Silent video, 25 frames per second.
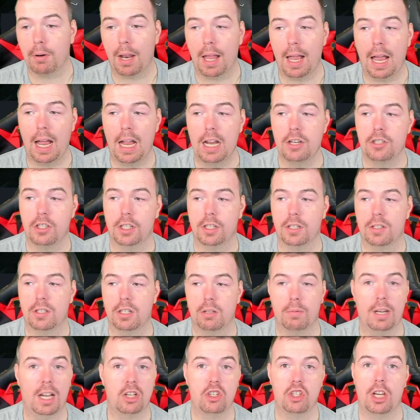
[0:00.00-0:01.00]
player. As you can
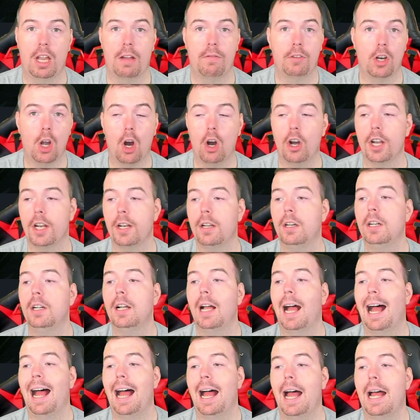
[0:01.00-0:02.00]
see, we actually have 9.
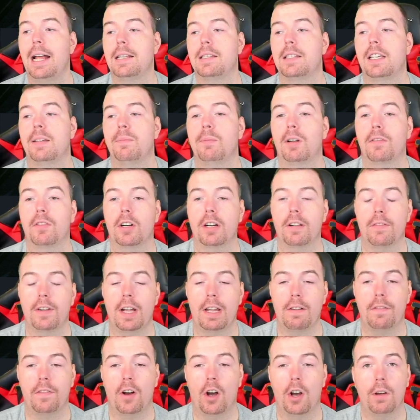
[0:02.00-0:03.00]
Team over and of
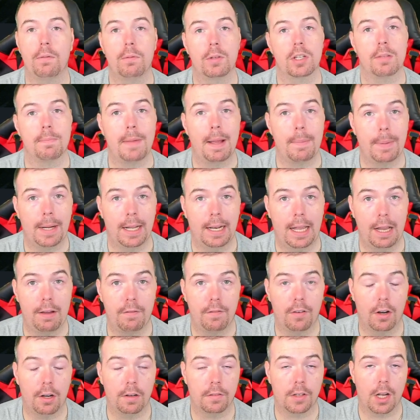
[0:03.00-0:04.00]
85, we're smack bang on
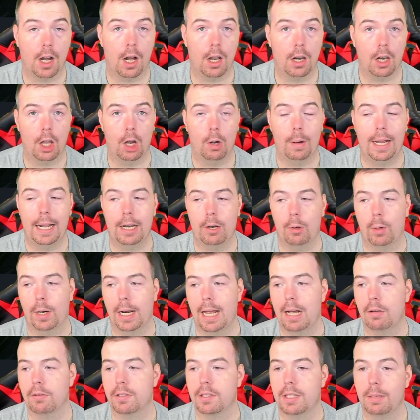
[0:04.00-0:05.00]
85, can't lower anyone
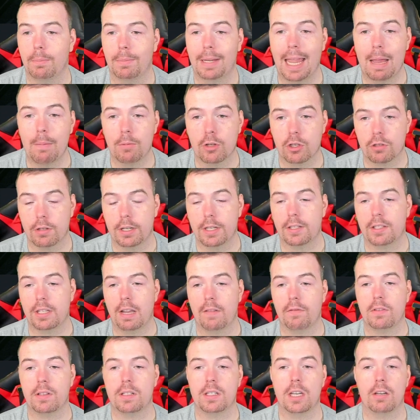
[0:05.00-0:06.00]
else. Team chemistry is
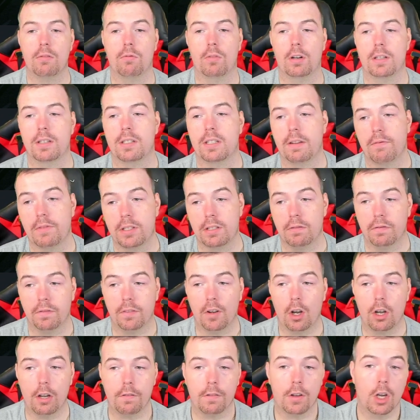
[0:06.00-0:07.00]
70, run
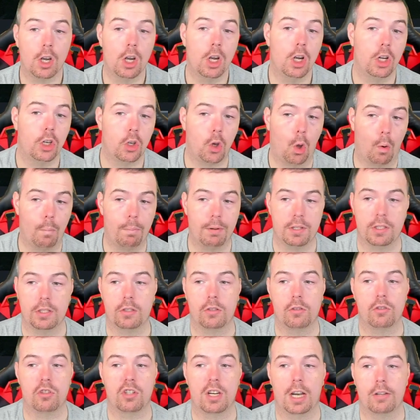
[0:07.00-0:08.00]
75. No
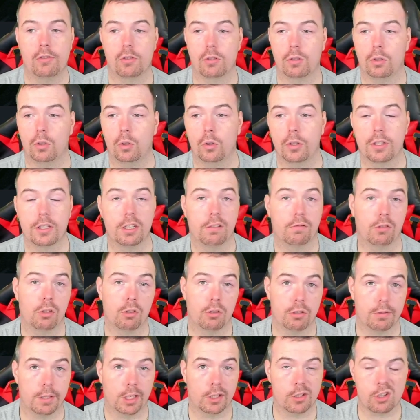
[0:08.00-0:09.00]
position changes of loyalty. Of
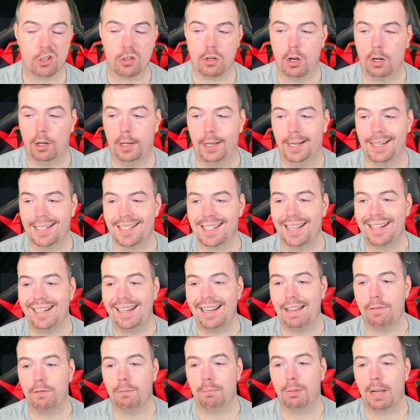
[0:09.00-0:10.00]
course, we've got strong links and
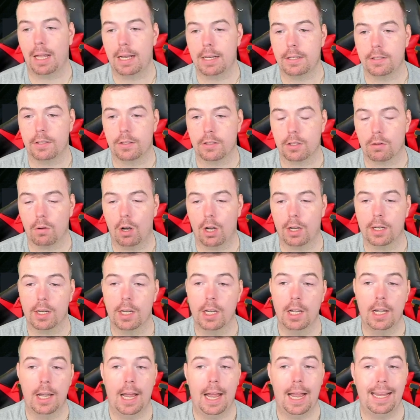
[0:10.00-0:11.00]
11 players in squad.
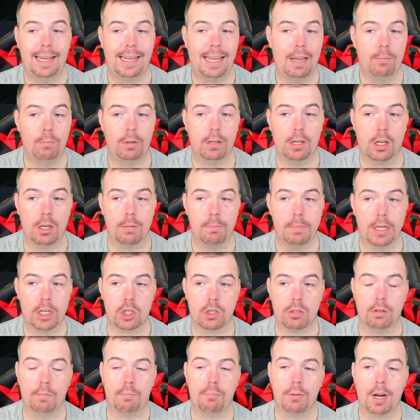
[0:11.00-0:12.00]
Again, we've got a
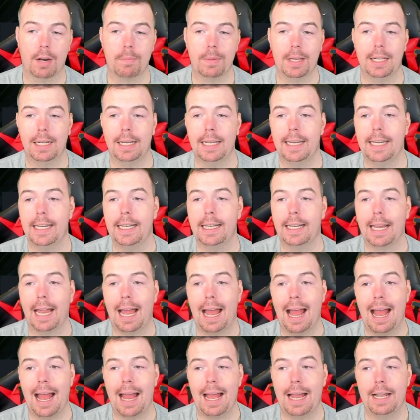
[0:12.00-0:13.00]
mixture of Premier League
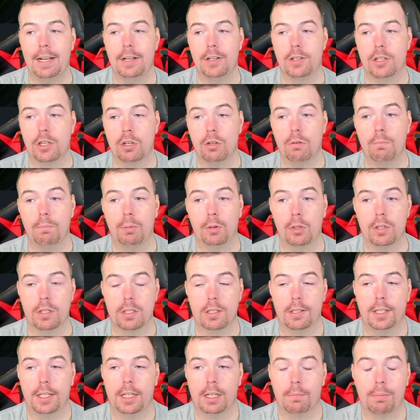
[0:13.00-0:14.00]
and 2
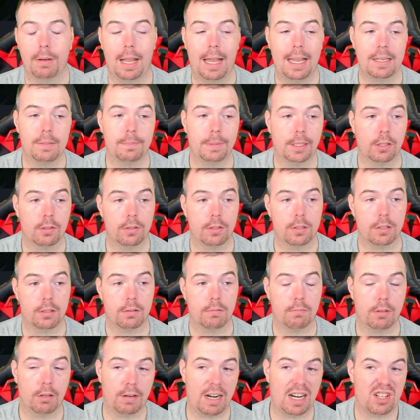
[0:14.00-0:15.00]
Bundesliga players
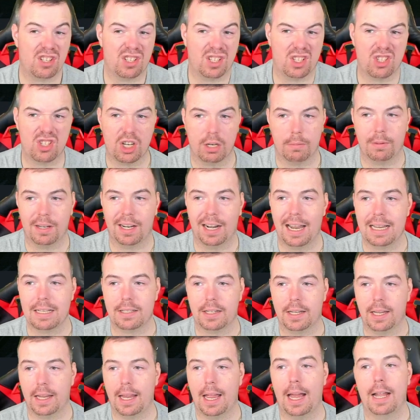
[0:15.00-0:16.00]
because they're actually cheap.
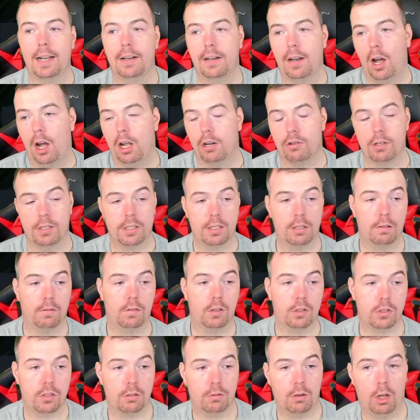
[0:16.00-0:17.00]
Galaski and Andre
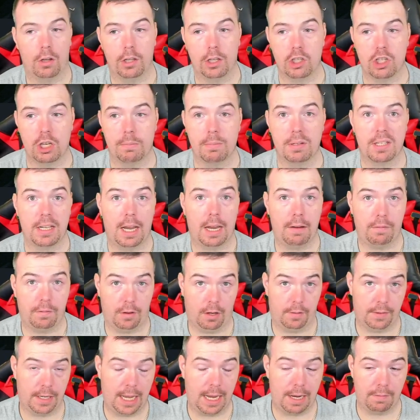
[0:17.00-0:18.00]
Silva are 2 like the cheapest
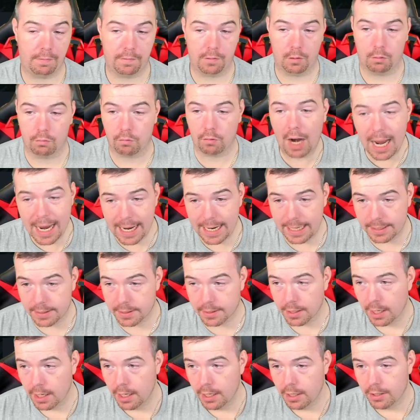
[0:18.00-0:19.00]
85 and 84 rated.
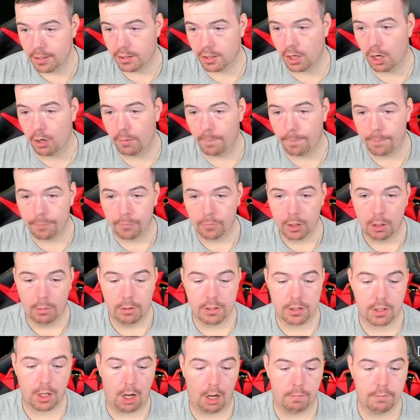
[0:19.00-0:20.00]
So
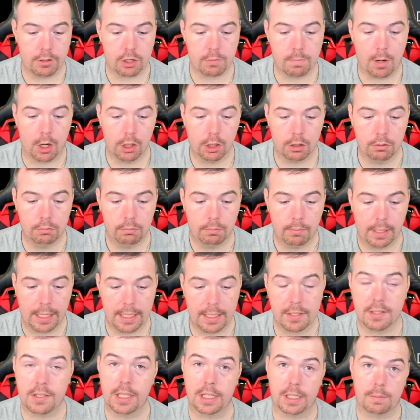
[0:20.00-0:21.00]
we start with Schmeichel.
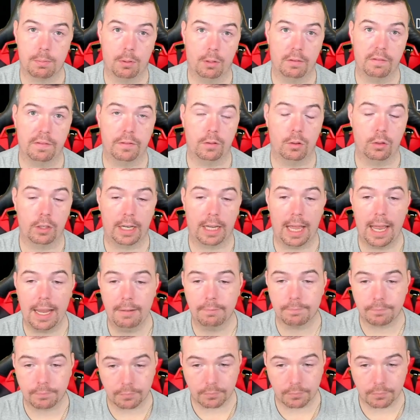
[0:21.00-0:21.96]
He is 6.4k.